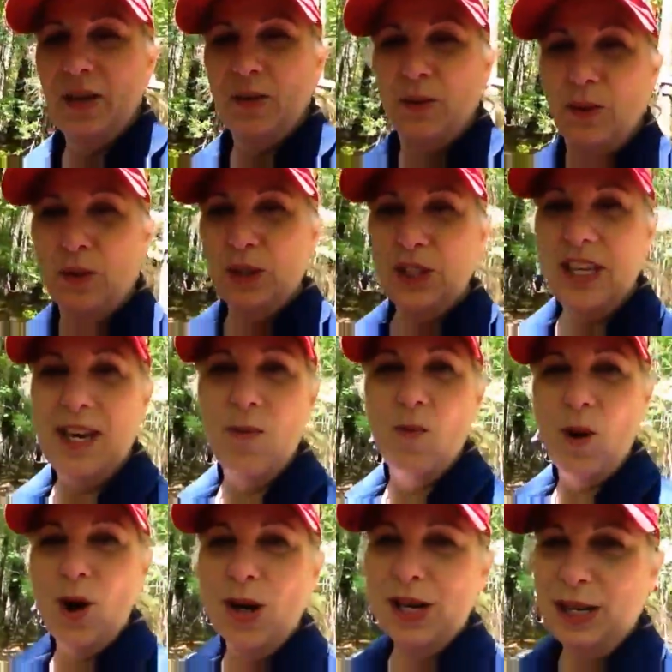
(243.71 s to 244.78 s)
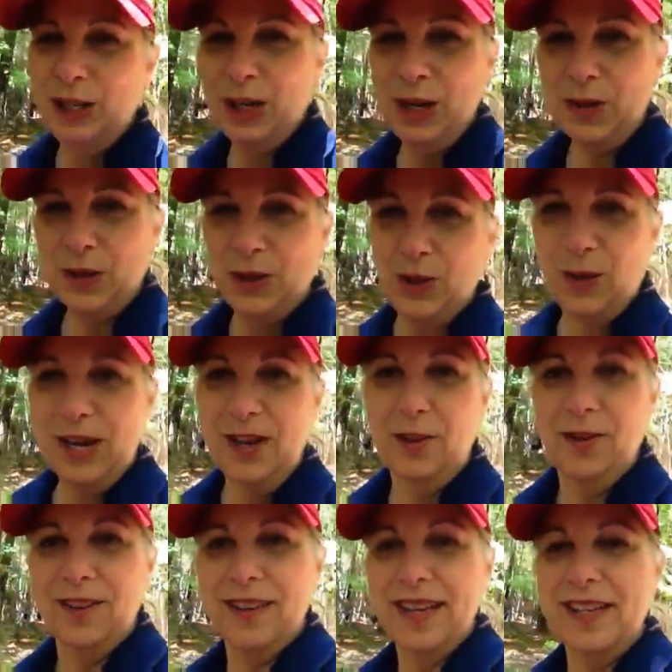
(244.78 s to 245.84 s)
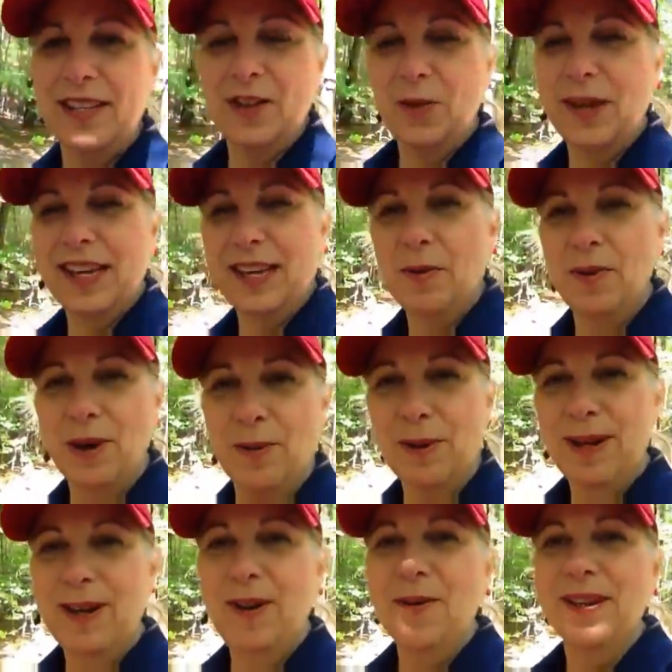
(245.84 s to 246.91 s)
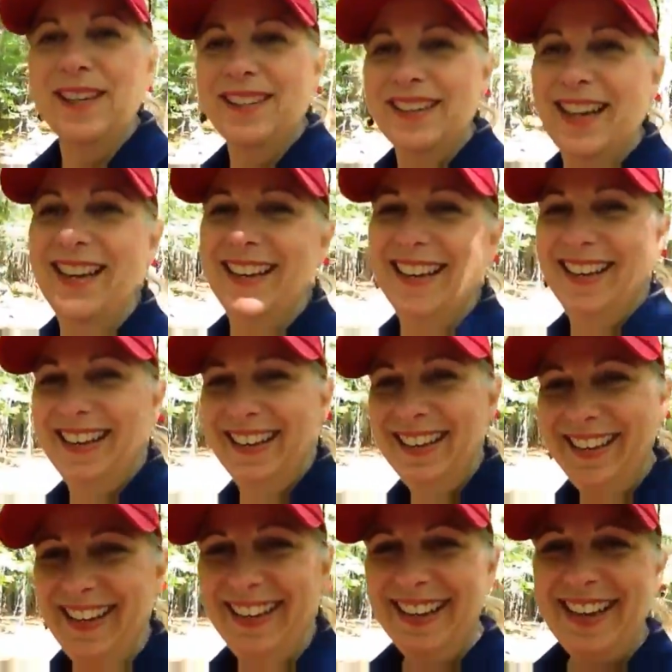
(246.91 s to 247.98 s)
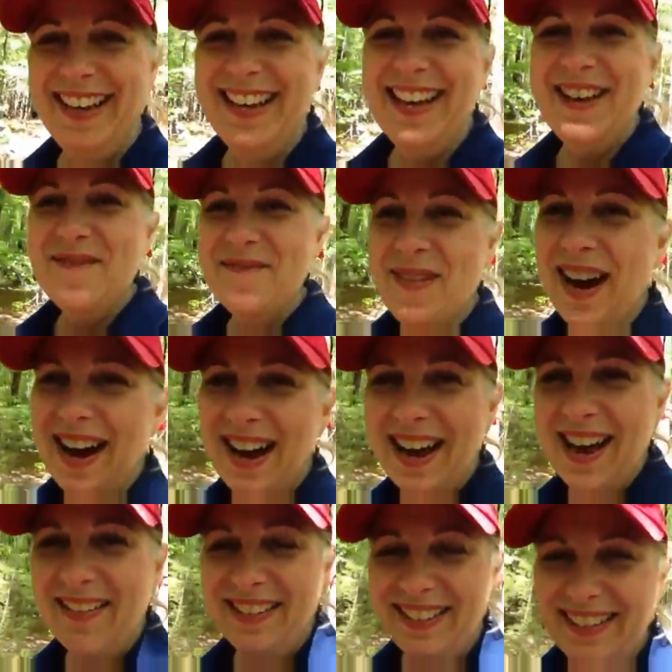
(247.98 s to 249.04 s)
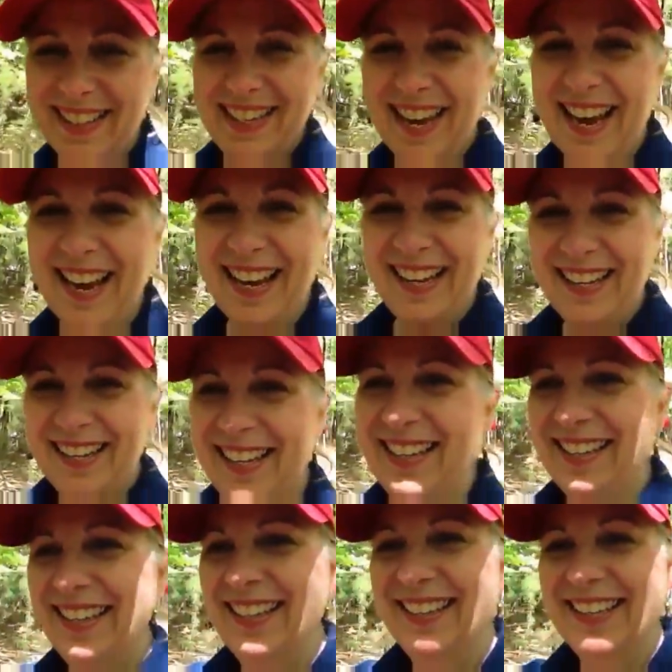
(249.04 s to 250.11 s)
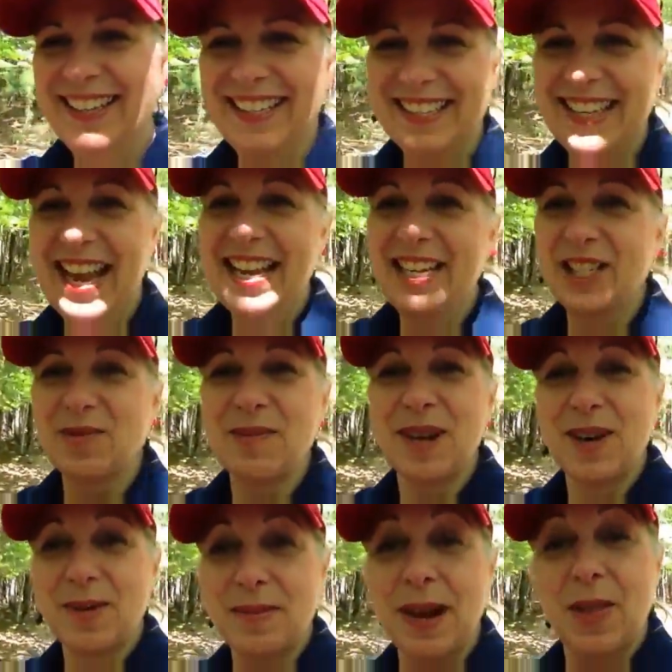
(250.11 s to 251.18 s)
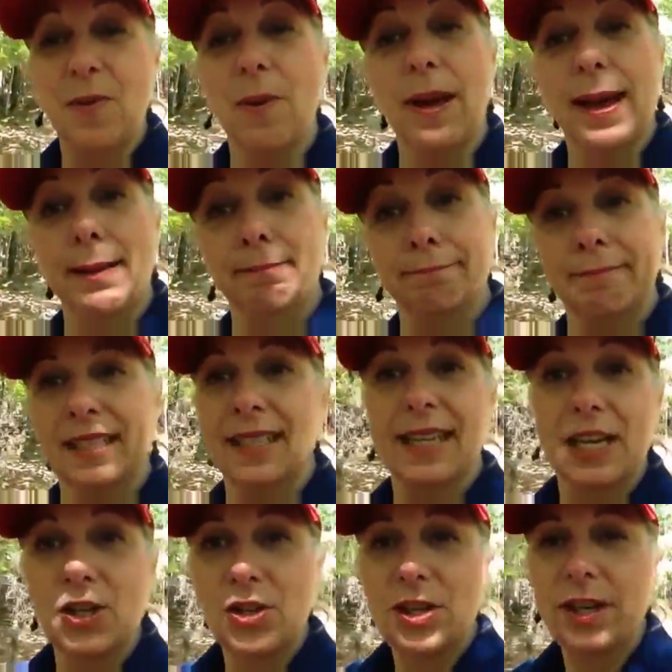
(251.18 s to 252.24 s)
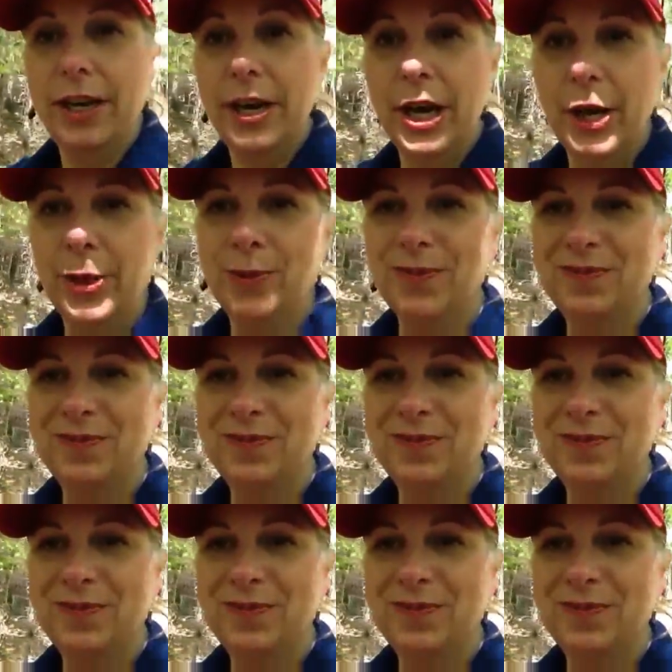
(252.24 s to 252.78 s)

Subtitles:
we'll just keep walking along the trail until we get where we're going. Bye. Have a good day. This is Haynes Meritt, by the way, in case you didn't know.